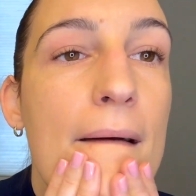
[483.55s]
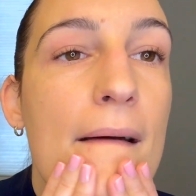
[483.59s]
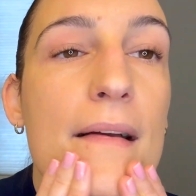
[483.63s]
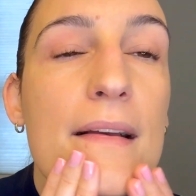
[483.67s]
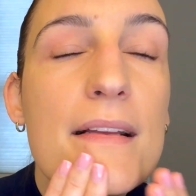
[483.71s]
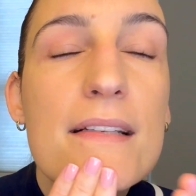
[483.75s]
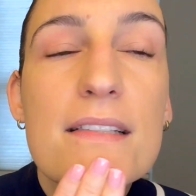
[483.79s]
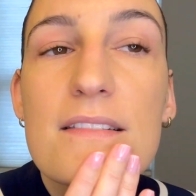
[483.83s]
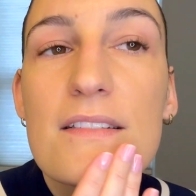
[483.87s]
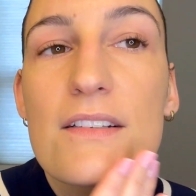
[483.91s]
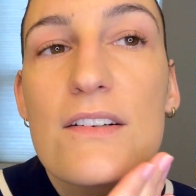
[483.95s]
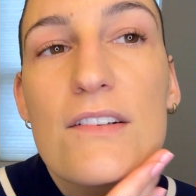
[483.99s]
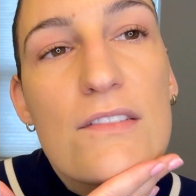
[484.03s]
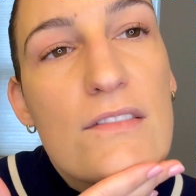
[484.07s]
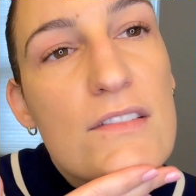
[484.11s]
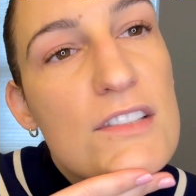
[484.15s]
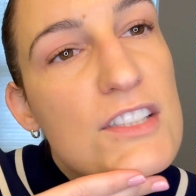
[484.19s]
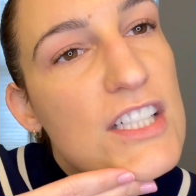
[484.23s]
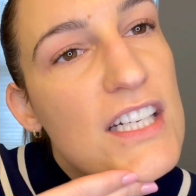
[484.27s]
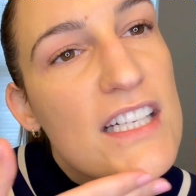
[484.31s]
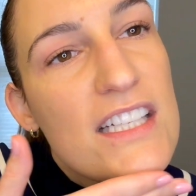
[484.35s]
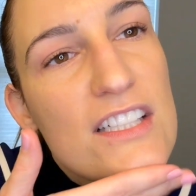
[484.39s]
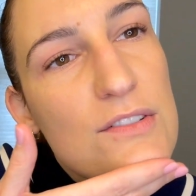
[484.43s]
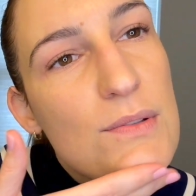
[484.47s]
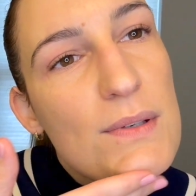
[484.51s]
So
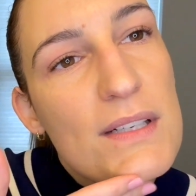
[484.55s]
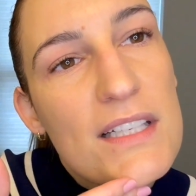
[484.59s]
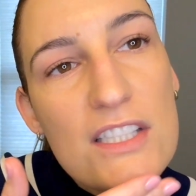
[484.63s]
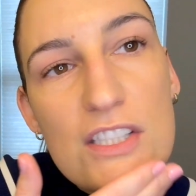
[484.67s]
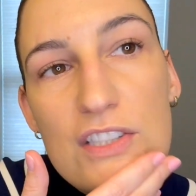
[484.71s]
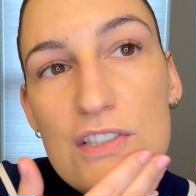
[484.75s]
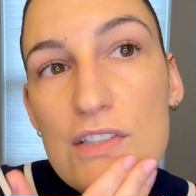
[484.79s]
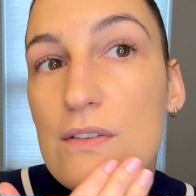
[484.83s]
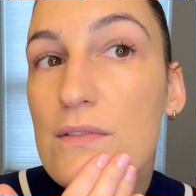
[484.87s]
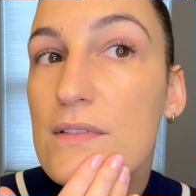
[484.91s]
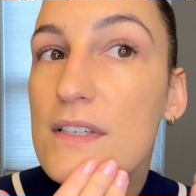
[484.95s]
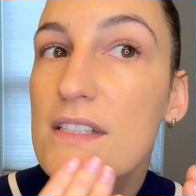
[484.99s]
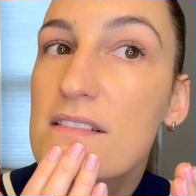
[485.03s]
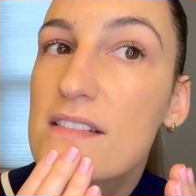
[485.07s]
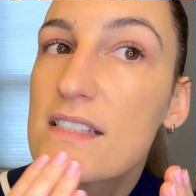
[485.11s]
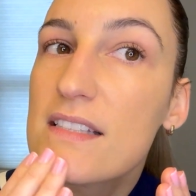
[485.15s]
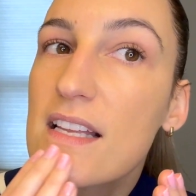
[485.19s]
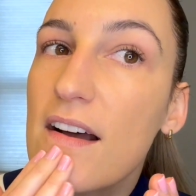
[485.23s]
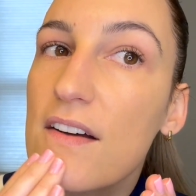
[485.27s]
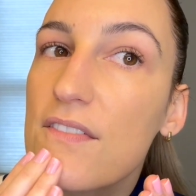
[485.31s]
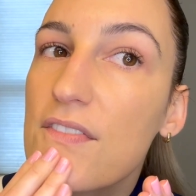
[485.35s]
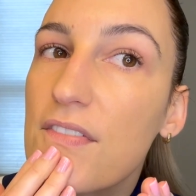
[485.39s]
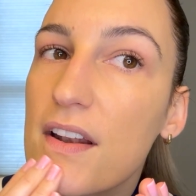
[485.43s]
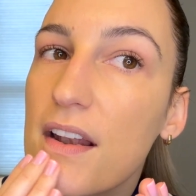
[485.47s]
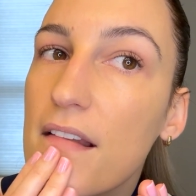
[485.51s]
shade 22 is
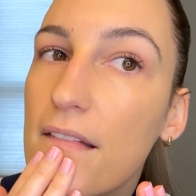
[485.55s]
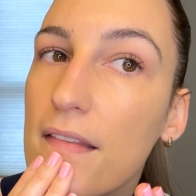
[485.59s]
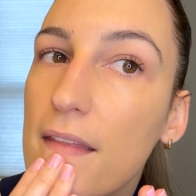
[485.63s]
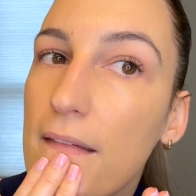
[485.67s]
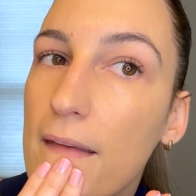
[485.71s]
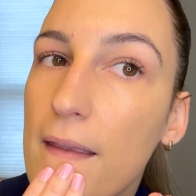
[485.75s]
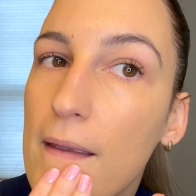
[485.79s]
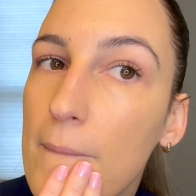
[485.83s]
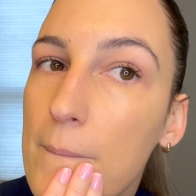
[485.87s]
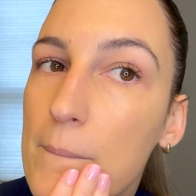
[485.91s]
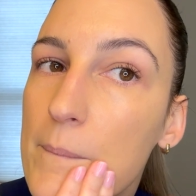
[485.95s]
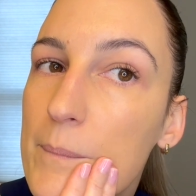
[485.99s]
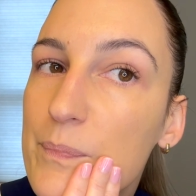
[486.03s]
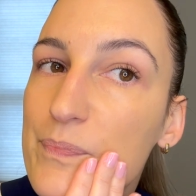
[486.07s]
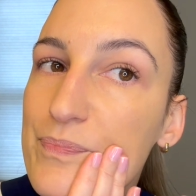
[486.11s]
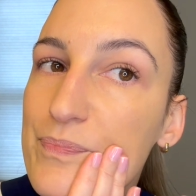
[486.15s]
definitely,